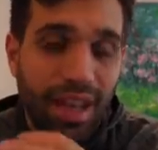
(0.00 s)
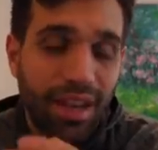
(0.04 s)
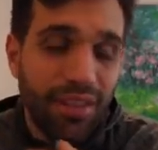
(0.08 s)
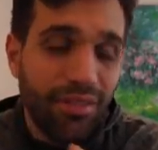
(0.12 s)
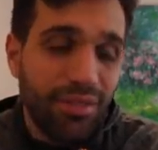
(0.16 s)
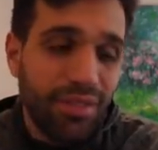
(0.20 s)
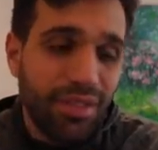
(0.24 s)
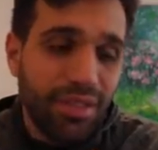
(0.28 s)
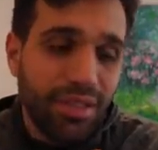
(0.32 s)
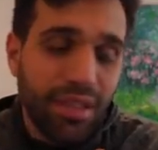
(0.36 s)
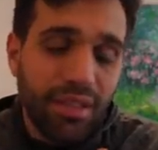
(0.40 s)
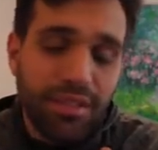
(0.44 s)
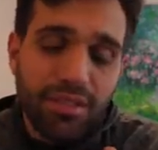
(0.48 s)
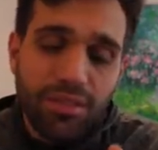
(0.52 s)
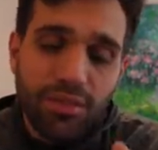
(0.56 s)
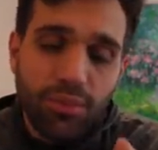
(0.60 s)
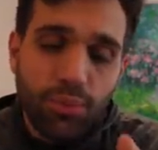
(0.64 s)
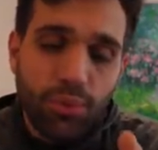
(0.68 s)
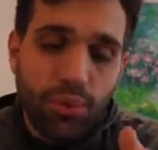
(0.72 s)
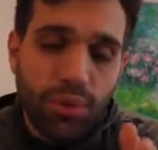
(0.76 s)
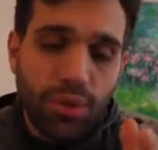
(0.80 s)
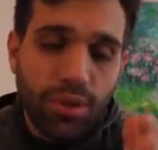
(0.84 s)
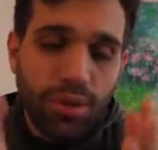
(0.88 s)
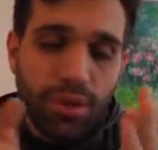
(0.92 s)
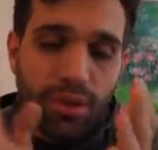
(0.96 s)
And if it
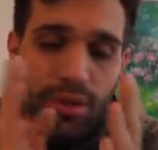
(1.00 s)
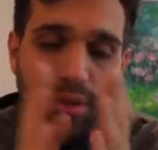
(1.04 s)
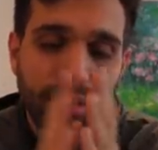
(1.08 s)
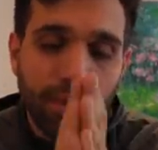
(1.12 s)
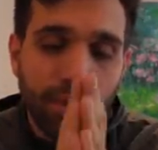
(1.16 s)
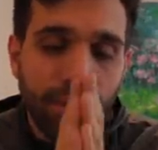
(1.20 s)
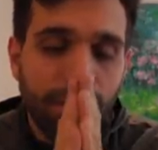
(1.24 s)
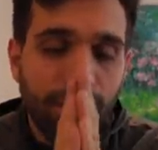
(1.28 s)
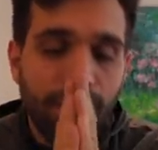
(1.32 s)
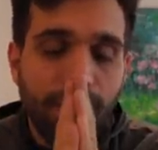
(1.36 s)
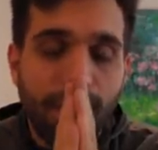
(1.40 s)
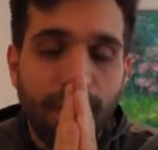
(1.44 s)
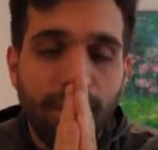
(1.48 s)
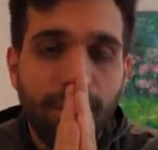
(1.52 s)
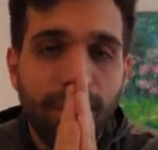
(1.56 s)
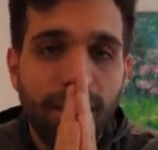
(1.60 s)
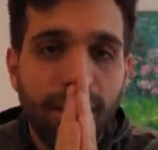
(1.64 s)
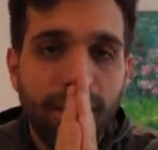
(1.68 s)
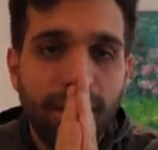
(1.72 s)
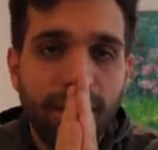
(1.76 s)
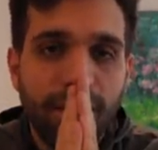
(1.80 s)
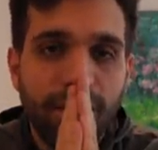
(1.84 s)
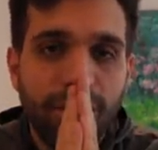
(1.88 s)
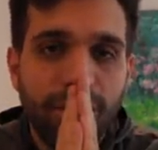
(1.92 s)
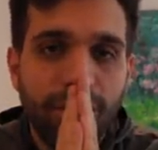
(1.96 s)
doesn't work, maybe
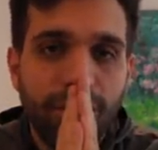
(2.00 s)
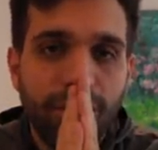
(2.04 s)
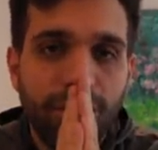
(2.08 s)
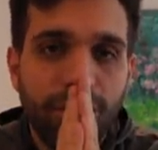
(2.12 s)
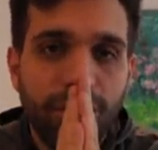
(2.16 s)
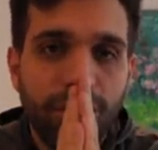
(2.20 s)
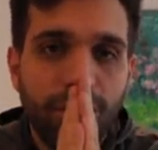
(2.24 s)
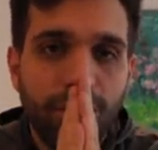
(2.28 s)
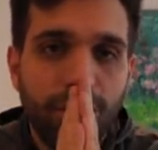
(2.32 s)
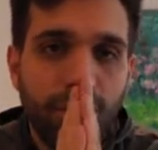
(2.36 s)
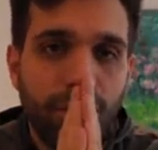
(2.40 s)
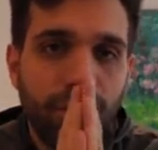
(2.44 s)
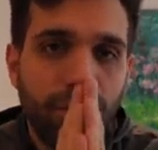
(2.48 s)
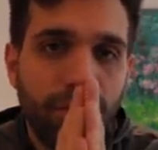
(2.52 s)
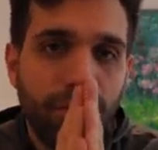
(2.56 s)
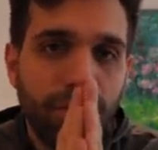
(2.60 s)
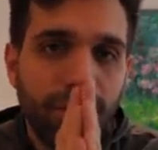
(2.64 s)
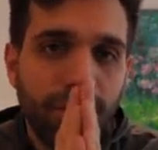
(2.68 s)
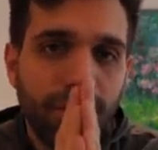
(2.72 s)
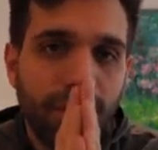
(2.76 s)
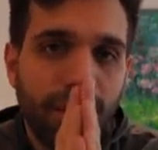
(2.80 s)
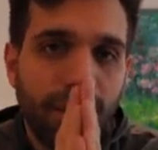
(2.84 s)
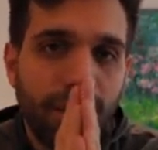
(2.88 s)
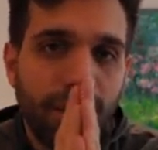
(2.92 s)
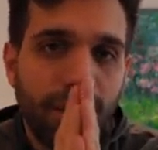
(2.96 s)
you
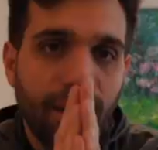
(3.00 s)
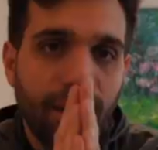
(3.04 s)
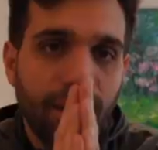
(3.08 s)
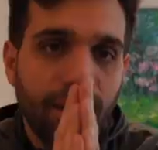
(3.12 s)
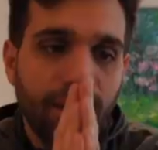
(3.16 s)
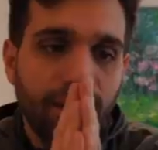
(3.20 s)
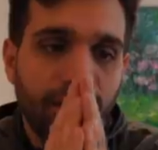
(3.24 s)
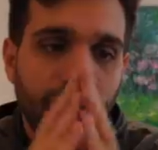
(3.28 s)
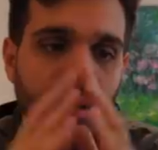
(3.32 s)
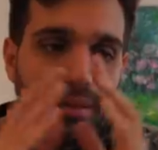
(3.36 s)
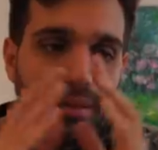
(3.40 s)
weren't like